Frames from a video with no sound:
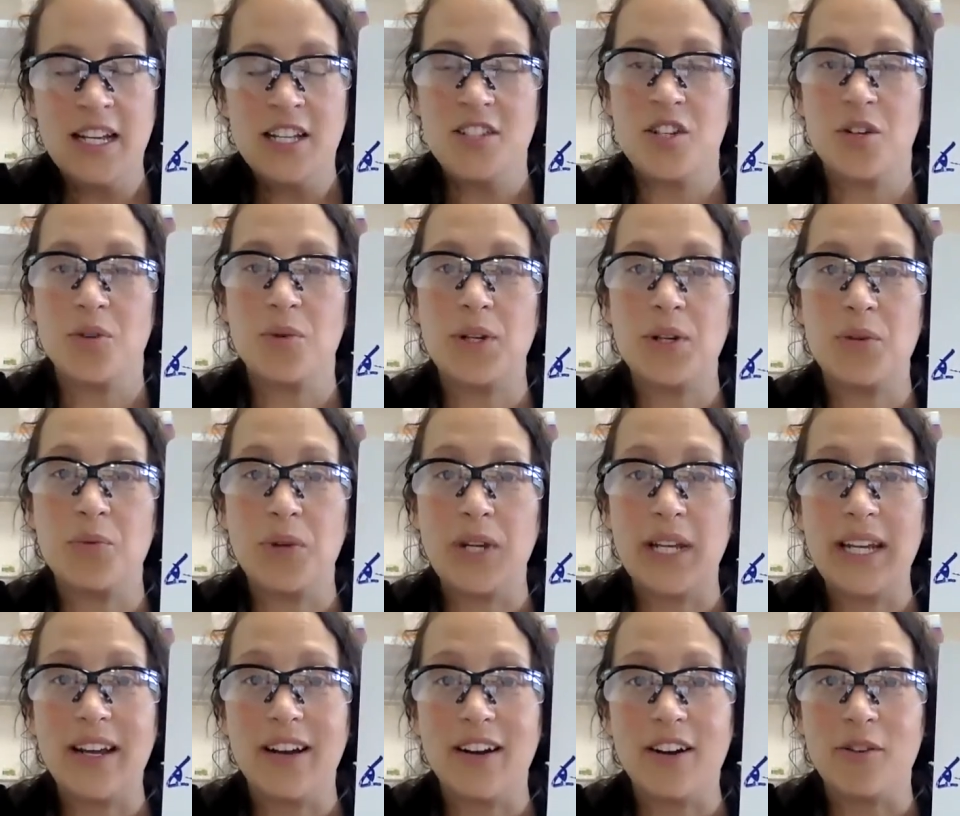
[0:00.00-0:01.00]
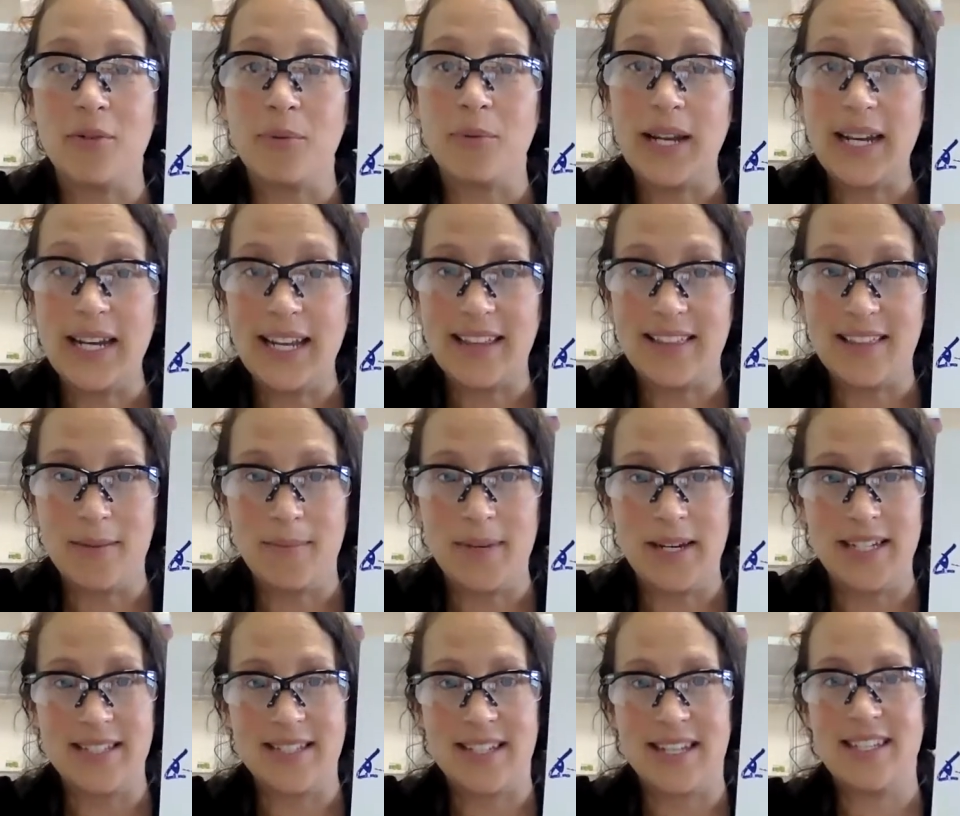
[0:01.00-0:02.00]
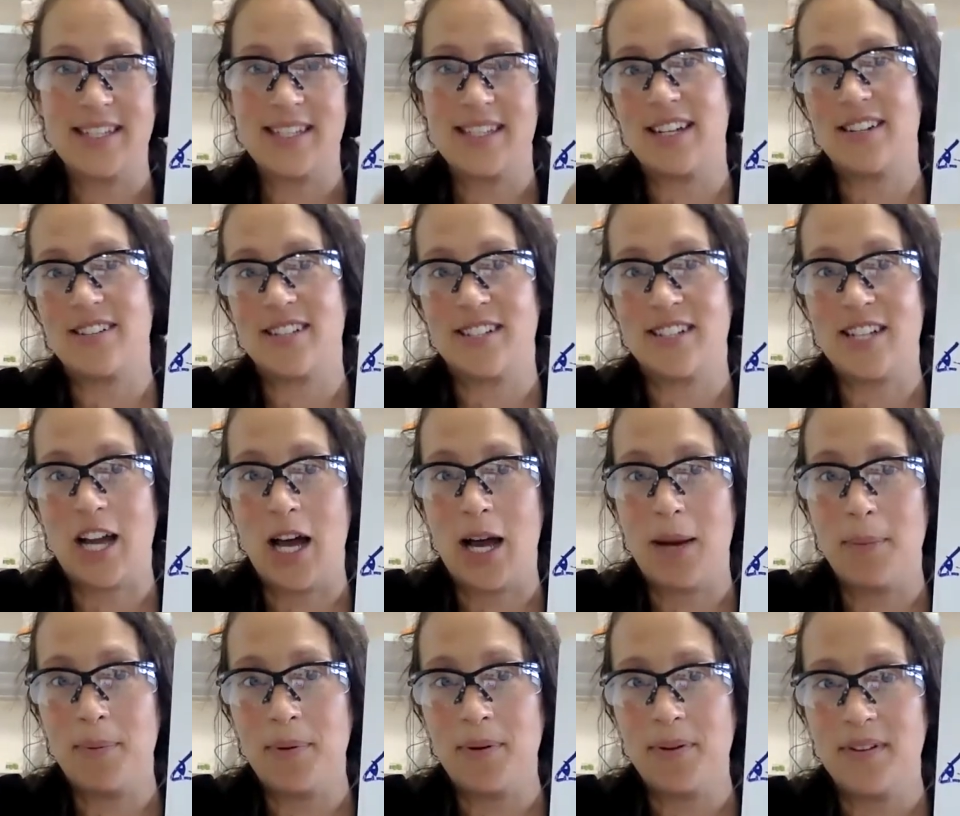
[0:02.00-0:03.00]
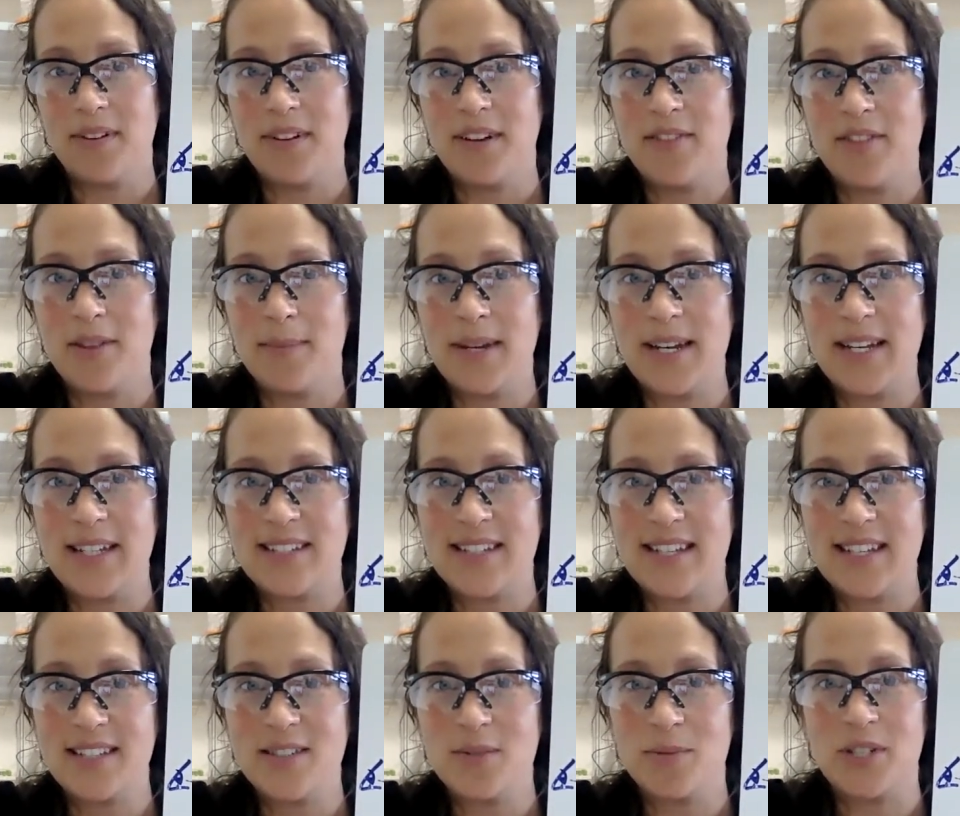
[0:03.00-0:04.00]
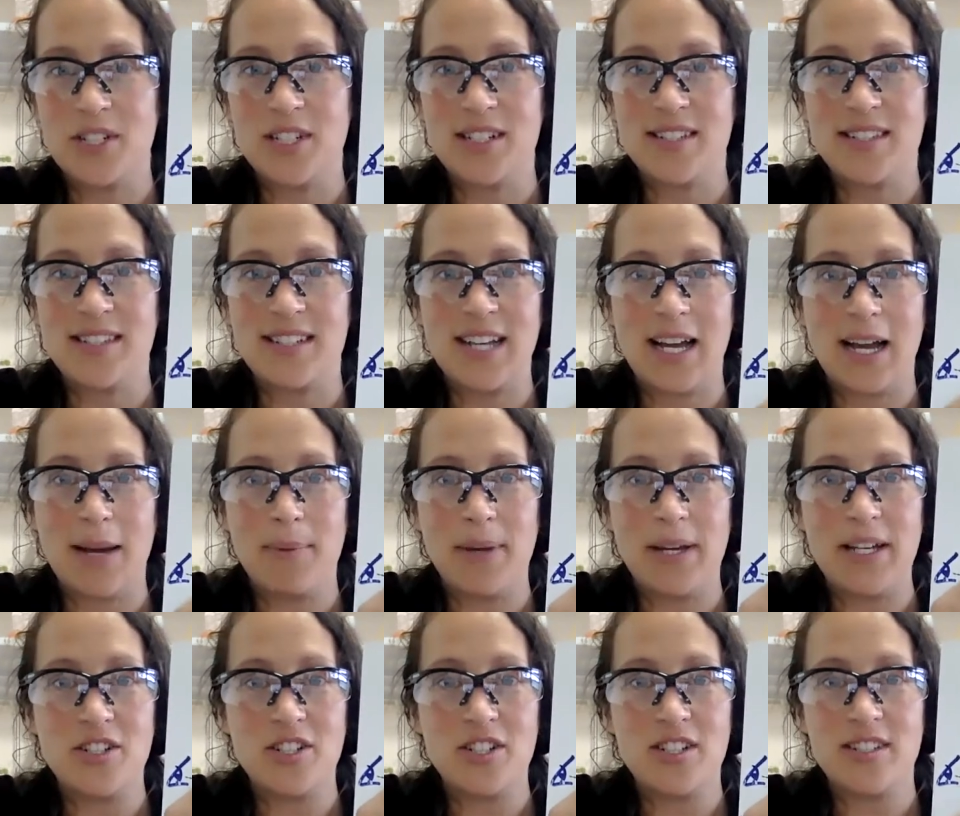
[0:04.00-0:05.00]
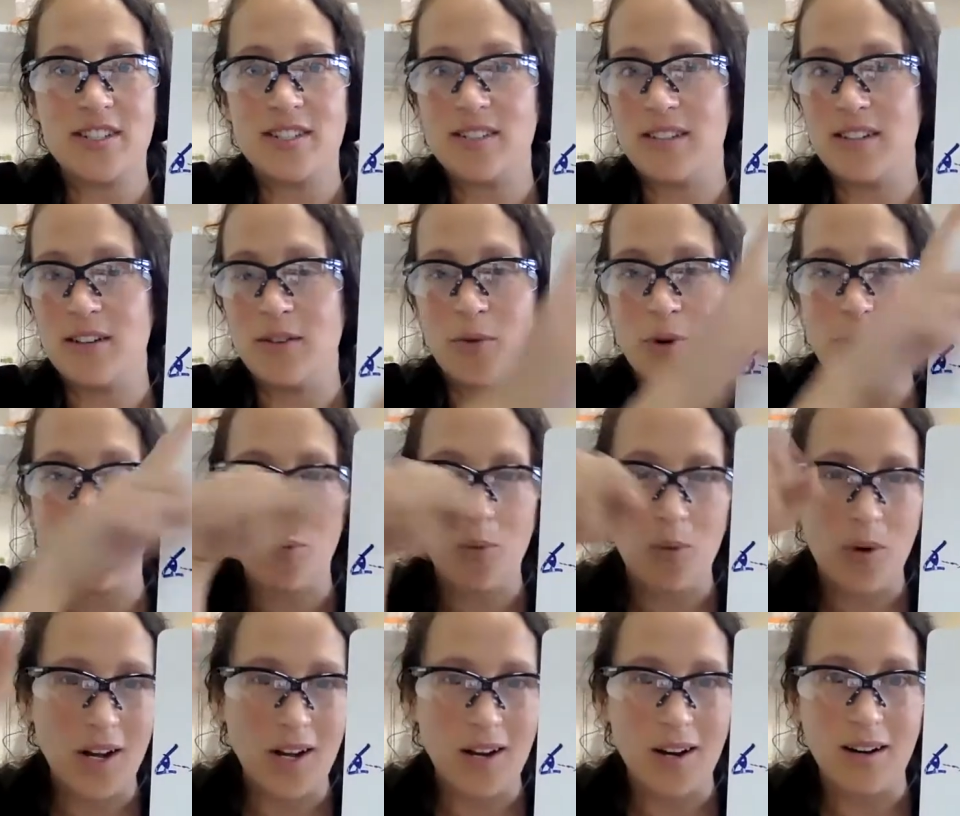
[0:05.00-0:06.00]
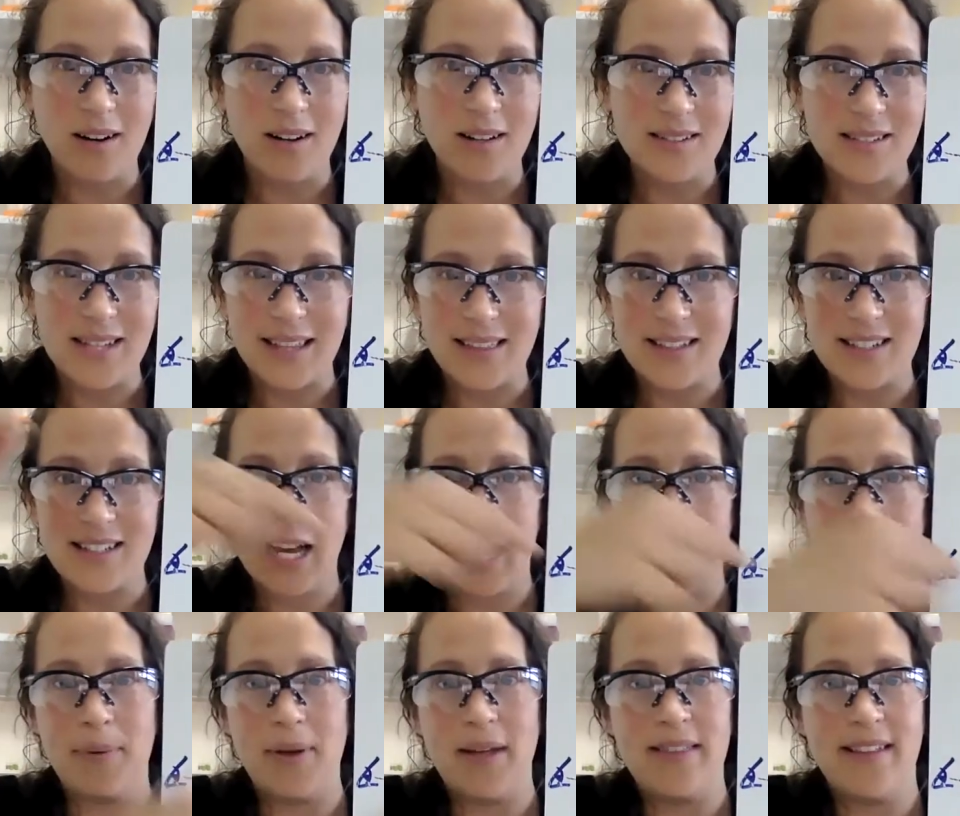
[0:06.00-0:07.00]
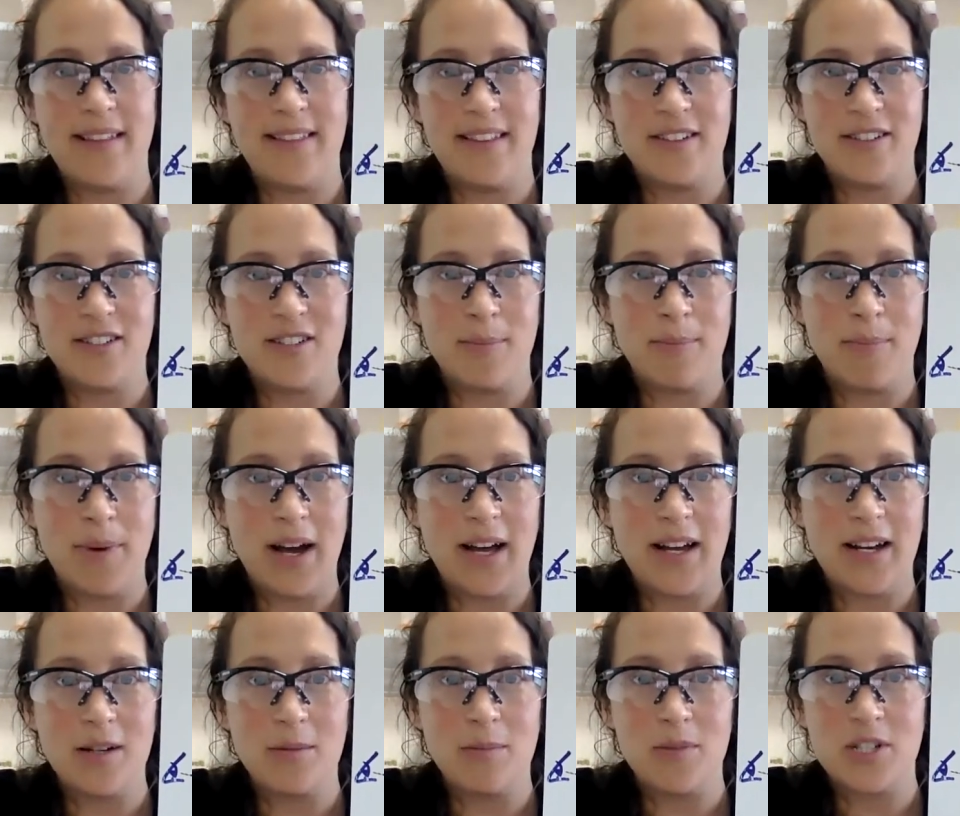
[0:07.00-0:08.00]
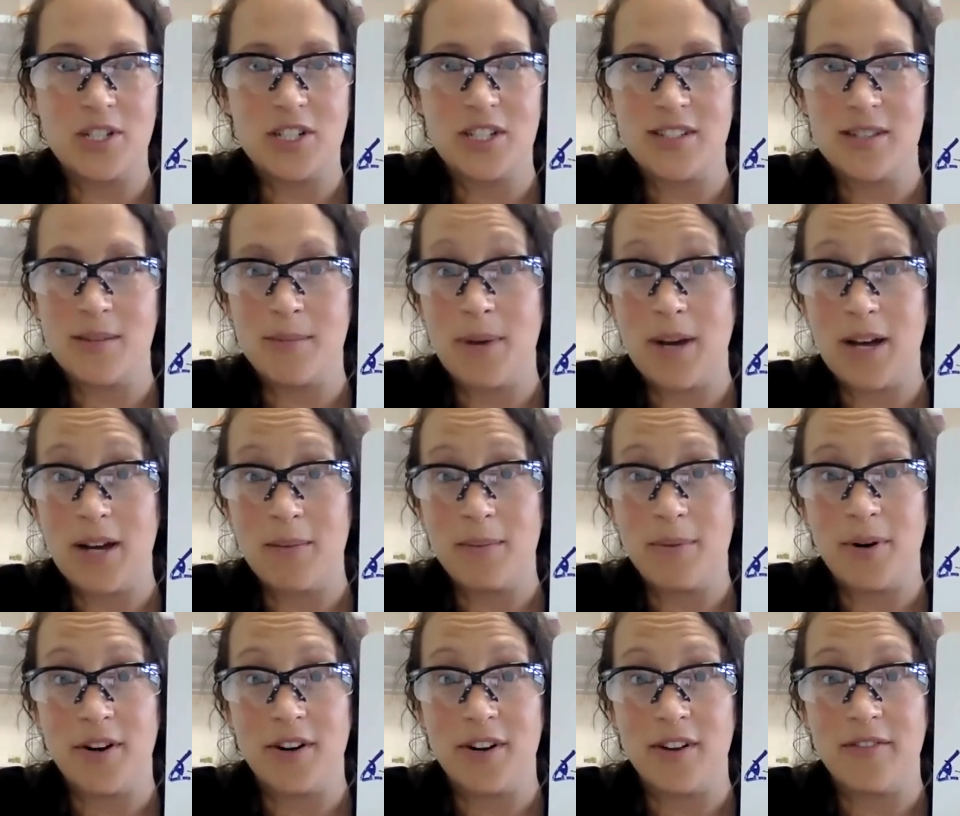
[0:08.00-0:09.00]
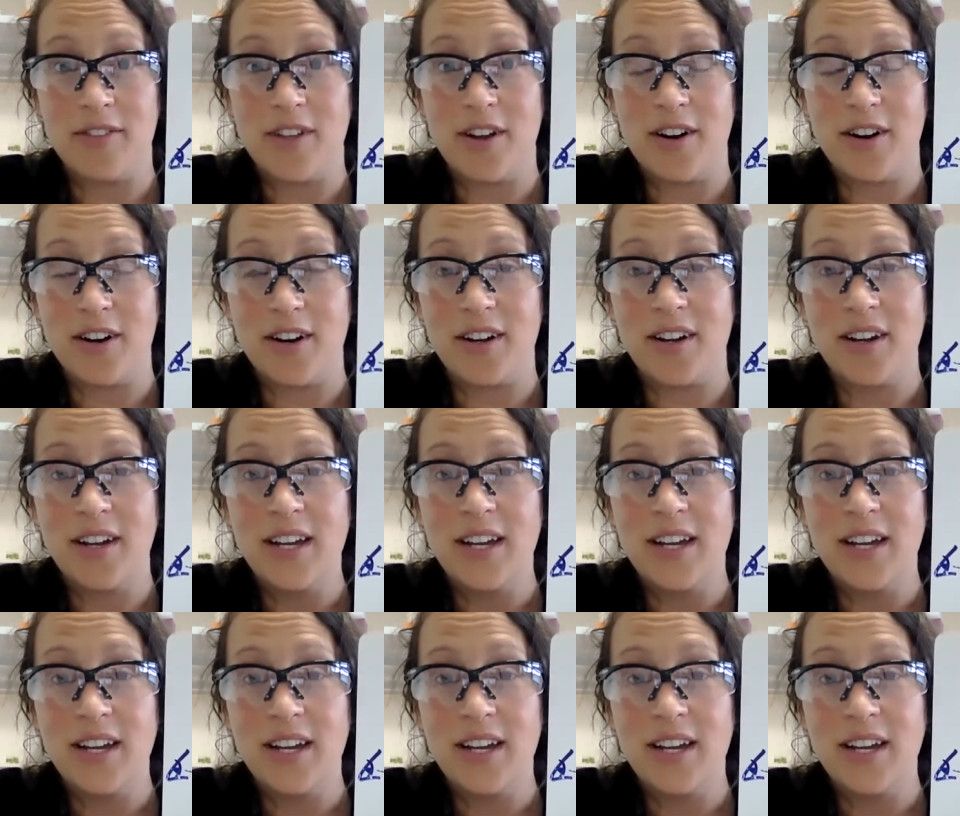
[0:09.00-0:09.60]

So when we are reading the meniscus, there's a top of the meniscus, which is the top edges of where the water is at the top, and then there's the bottom, which is the bottom part of the arc.